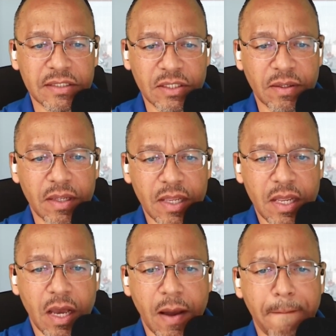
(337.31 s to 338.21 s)
a
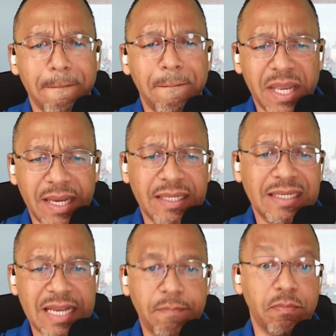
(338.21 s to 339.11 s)
big
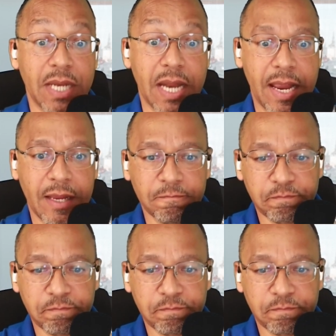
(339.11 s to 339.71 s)
deep thing.